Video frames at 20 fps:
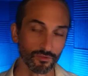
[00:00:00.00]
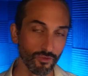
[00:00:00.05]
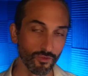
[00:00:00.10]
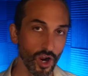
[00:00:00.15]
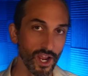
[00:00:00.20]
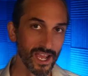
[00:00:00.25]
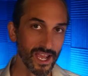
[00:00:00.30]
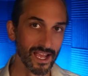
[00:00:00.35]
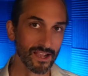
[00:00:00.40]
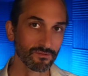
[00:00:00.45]
But
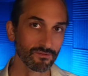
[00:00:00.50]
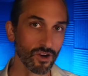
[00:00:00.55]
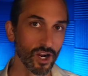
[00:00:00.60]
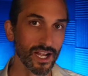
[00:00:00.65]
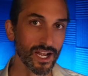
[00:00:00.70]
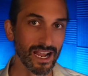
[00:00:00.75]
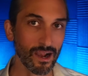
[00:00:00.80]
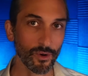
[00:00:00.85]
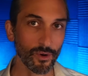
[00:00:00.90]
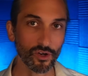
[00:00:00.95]
right here,
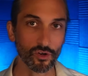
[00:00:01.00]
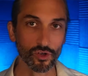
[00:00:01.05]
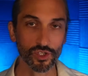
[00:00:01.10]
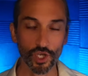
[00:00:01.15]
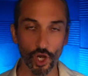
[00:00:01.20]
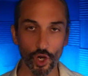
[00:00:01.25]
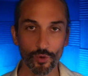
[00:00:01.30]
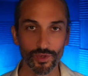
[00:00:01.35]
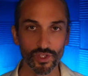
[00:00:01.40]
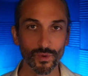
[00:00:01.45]
right now, in
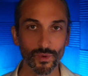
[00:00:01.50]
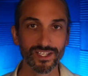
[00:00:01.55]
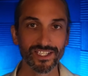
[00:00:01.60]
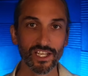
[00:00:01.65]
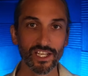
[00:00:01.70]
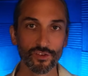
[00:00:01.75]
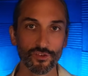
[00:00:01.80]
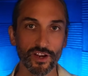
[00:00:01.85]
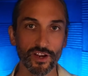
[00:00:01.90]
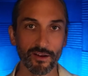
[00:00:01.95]
October
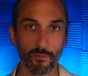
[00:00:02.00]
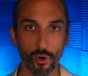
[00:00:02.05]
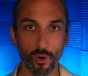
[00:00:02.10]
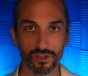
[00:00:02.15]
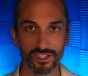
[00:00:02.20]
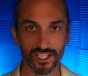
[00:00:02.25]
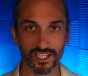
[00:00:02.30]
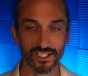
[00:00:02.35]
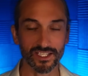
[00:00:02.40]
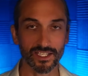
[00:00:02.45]
23,
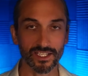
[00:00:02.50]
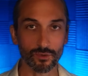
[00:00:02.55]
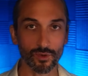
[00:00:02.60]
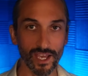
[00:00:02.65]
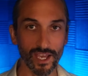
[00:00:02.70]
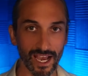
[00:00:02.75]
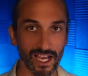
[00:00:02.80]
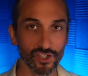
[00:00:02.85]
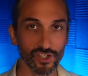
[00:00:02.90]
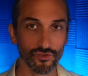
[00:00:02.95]
whilst there's still
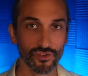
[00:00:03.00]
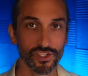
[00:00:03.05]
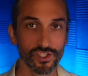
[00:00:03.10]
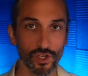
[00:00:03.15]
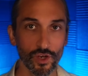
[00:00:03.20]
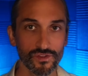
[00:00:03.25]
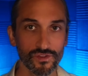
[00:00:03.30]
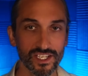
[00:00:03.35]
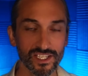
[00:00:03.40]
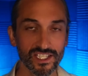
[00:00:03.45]
cash
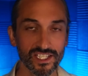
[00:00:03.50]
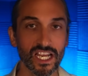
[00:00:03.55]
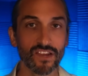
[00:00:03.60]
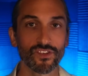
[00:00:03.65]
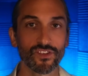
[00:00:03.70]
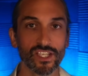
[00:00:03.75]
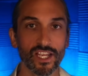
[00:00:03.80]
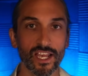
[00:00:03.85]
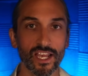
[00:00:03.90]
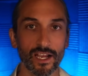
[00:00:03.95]
reserves in
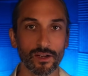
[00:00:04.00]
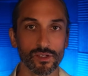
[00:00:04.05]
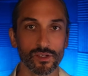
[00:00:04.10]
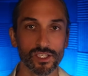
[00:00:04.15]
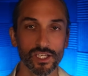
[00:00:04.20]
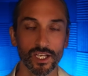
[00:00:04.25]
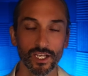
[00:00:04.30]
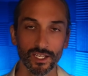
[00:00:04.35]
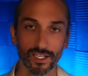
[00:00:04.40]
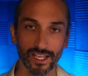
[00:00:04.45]
savings
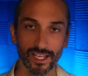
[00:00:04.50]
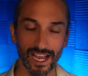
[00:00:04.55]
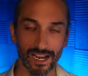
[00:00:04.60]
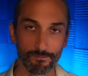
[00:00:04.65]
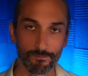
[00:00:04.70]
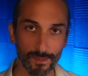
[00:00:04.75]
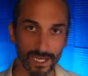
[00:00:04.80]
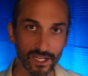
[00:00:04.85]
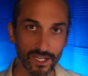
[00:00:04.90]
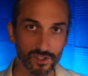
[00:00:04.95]
accounts
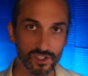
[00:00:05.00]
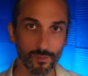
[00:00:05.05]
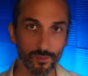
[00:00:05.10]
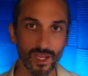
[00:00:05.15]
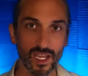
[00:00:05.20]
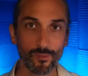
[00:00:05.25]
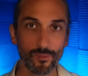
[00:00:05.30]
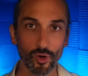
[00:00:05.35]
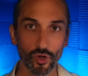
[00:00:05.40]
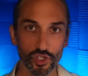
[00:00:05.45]
and millions of
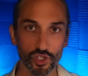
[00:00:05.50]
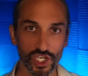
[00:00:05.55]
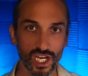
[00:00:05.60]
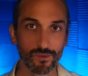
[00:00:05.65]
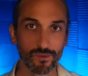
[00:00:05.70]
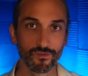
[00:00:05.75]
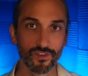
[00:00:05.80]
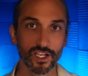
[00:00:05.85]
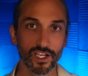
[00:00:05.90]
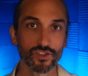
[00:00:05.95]
people on
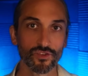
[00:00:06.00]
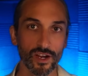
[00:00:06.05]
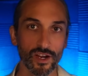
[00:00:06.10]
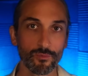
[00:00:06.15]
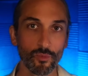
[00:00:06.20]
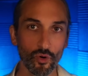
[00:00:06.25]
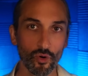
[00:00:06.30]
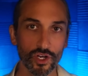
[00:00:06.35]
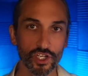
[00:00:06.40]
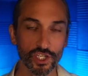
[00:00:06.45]
cheap fixed rate
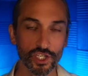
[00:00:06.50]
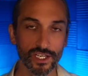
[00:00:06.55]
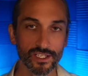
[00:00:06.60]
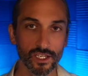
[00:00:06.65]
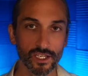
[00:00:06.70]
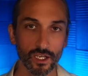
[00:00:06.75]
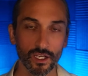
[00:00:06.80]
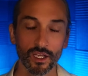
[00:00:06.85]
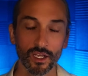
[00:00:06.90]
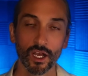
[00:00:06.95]

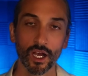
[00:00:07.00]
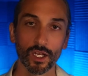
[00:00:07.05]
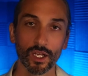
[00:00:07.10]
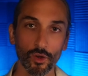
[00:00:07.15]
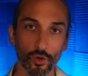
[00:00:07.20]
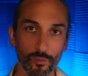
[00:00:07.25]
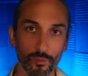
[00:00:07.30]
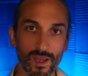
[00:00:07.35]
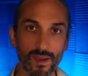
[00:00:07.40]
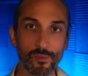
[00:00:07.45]
mortgages, a
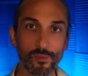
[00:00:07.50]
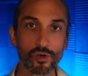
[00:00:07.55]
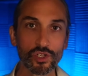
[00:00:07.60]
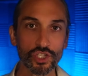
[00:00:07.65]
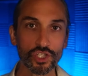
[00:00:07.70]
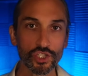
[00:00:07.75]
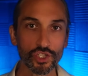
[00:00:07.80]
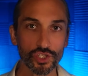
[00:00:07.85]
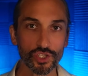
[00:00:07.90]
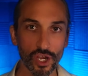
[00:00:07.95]
lot of people
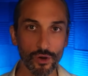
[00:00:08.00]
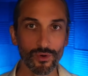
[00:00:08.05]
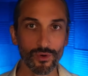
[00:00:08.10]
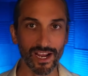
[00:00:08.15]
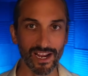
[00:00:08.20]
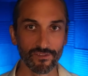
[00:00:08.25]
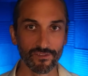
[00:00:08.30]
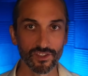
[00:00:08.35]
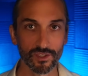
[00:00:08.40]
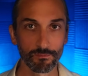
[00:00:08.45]
just don't
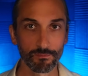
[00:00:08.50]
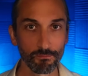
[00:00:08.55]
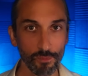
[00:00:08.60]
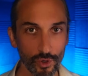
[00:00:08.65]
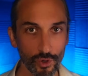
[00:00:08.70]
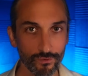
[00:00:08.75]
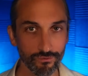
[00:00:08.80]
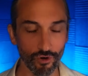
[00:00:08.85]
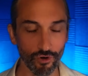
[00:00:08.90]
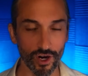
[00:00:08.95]
have to
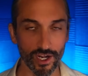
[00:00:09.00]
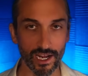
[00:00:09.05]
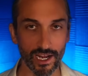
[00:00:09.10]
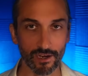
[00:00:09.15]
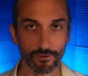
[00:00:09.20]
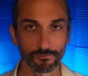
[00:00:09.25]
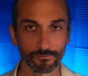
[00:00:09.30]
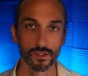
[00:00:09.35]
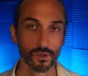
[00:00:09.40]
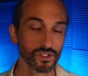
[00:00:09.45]
move right
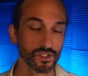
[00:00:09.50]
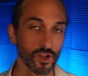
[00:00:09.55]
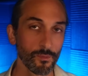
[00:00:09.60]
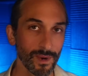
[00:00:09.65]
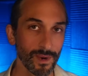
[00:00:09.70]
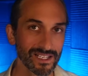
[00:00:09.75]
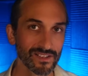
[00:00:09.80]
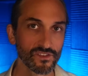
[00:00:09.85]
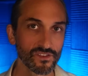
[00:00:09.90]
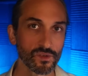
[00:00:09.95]
now. So it's no
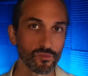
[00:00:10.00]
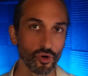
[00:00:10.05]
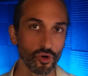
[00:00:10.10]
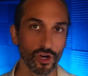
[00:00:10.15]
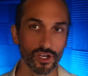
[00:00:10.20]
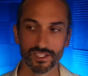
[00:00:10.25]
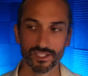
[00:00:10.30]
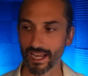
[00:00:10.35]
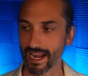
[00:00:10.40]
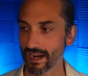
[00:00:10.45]
massive
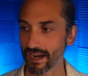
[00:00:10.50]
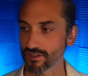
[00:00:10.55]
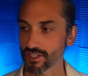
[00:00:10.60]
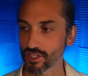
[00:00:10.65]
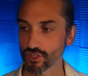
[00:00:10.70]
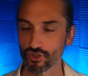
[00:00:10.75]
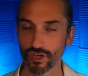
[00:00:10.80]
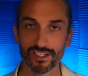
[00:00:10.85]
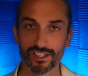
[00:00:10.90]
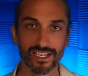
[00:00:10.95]
surprise that
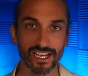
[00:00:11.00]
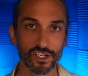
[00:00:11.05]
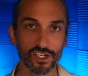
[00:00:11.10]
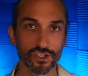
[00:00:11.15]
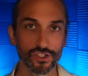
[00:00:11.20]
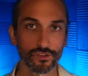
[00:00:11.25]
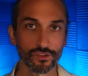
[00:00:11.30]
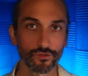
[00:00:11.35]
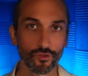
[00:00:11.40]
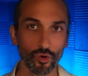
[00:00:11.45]
housing
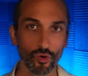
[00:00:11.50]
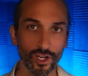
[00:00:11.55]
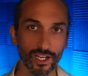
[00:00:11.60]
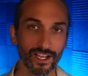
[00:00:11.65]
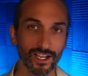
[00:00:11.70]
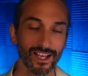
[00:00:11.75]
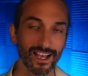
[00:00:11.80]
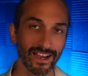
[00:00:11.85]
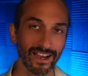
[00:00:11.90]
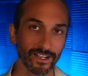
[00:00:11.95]
transactions are falling,
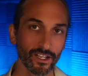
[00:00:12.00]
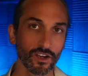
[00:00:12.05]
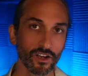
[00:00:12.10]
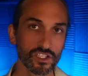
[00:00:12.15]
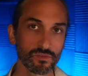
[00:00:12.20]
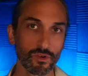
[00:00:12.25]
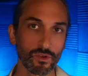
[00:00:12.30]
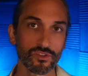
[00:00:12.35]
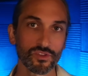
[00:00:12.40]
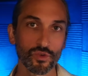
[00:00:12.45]
and
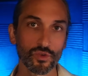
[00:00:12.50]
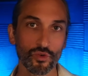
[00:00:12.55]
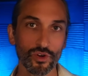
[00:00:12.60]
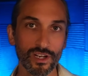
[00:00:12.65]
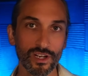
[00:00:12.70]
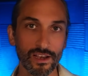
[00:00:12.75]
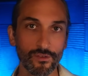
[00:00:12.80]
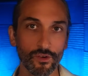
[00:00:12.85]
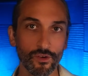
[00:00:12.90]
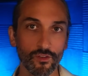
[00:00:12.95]
last month saw a
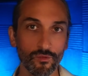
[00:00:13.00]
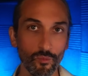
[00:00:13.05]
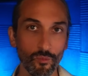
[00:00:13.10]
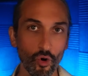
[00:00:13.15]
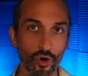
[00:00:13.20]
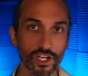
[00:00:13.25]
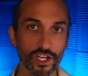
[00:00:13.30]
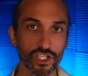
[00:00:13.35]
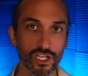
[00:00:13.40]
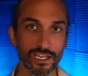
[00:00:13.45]
level of
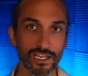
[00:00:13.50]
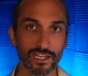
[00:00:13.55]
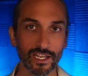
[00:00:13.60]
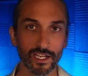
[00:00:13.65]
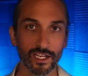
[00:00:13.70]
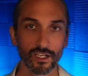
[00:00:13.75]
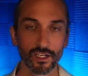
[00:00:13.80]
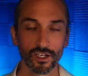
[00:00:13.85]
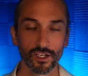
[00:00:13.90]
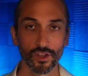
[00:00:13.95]
mortgage lending